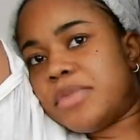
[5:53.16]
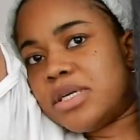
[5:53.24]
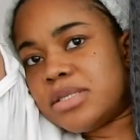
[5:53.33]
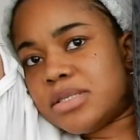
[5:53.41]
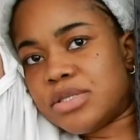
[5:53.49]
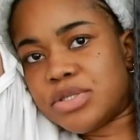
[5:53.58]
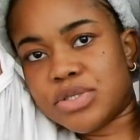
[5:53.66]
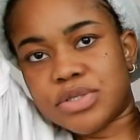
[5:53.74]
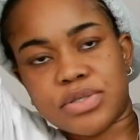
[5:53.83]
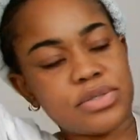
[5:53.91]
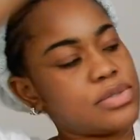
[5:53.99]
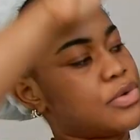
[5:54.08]

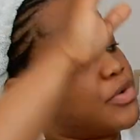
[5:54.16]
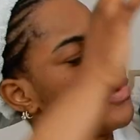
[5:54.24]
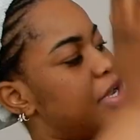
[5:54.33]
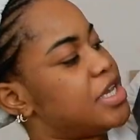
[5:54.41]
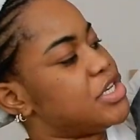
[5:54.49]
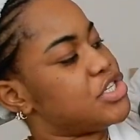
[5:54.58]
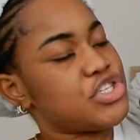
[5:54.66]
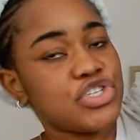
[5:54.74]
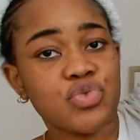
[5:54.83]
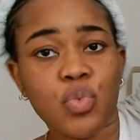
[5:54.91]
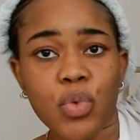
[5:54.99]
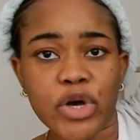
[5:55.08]
this
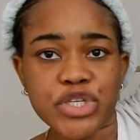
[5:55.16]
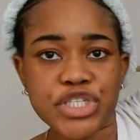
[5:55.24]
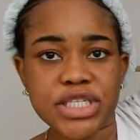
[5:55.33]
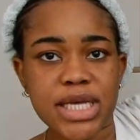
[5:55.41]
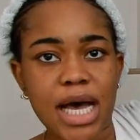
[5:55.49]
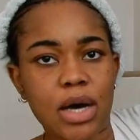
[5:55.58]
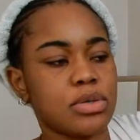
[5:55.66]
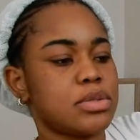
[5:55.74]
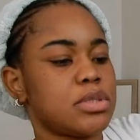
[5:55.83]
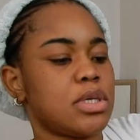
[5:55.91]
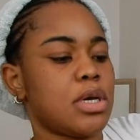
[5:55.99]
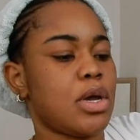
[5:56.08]
grayish washed
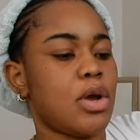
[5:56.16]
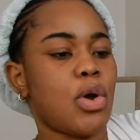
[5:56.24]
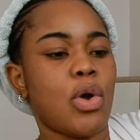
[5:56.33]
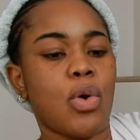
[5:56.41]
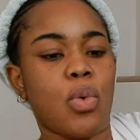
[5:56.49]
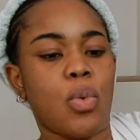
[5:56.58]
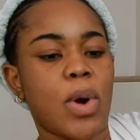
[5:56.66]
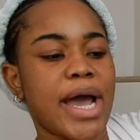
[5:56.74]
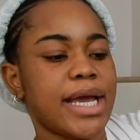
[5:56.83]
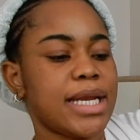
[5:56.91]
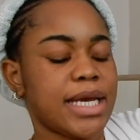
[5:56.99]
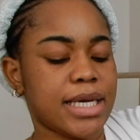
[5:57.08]
out
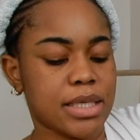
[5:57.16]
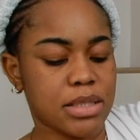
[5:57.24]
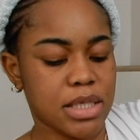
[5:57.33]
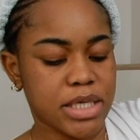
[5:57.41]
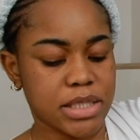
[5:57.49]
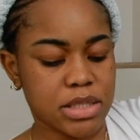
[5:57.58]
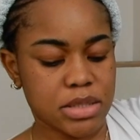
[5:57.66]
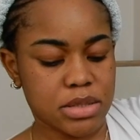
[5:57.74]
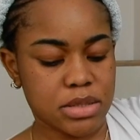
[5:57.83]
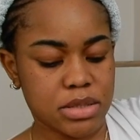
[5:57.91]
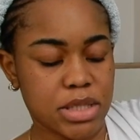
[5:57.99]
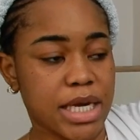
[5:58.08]
wide leg
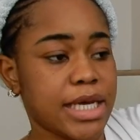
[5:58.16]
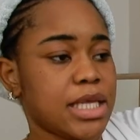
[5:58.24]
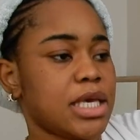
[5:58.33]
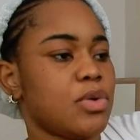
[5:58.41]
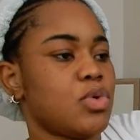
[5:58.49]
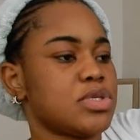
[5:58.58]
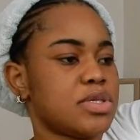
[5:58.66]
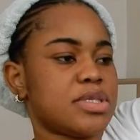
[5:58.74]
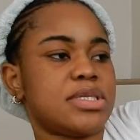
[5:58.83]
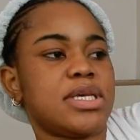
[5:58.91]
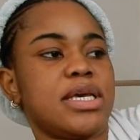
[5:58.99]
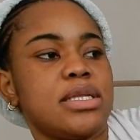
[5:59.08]
leggings. And I think it was on
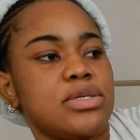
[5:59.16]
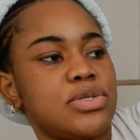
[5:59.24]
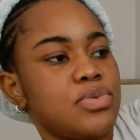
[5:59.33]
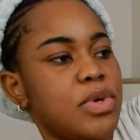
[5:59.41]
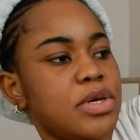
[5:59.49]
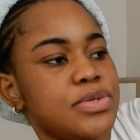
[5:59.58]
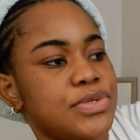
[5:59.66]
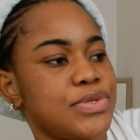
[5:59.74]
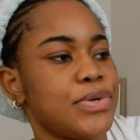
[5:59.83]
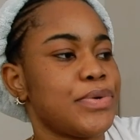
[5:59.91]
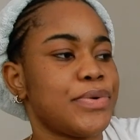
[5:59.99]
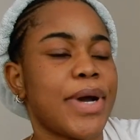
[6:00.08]
sale as well,
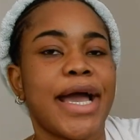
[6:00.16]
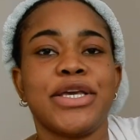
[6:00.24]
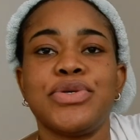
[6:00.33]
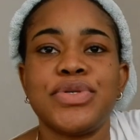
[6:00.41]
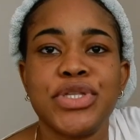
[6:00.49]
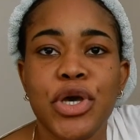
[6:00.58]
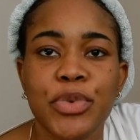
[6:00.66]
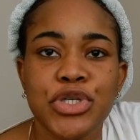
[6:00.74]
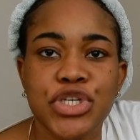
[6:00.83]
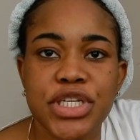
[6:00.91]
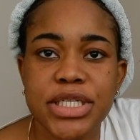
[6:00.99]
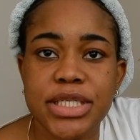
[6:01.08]
so I used the
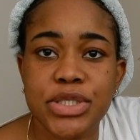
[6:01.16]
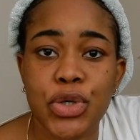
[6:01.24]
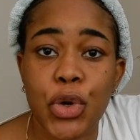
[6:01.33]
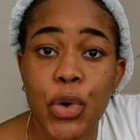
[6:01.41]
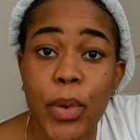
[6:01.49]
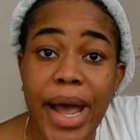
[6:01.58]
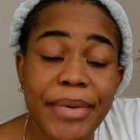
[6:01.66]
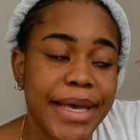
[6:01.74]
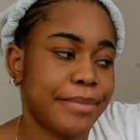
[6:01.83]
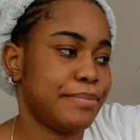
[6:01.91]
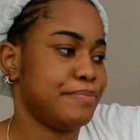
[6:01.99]
opportunity to grab it.